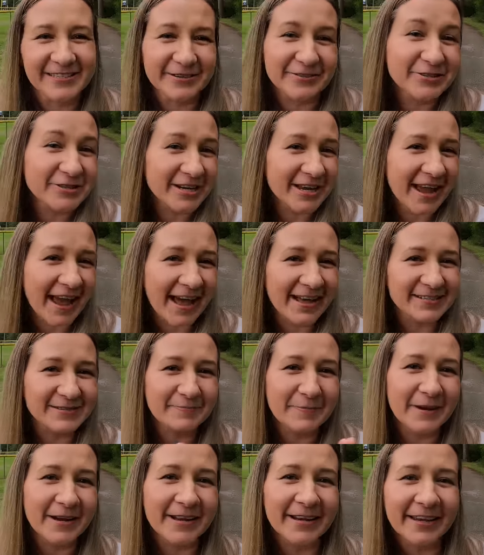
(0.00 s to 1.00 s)
so she has
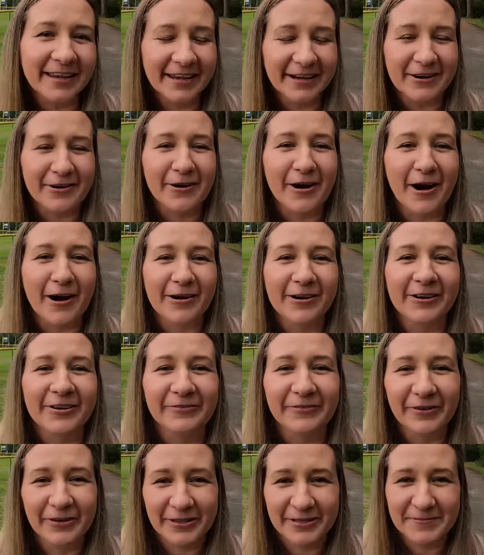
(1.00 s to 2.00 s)
been in
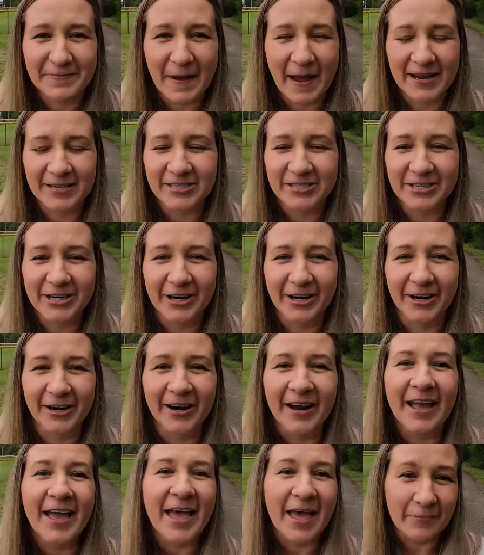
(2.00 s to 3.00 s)
kindergarten for this past year,
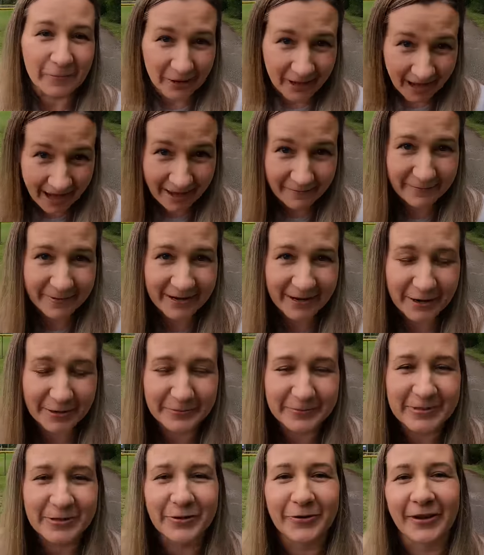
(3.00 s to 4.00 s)
and we have been
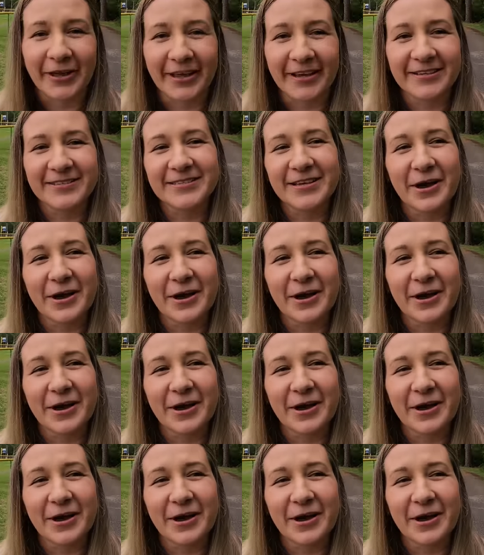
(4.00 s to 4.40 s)
homeschooling.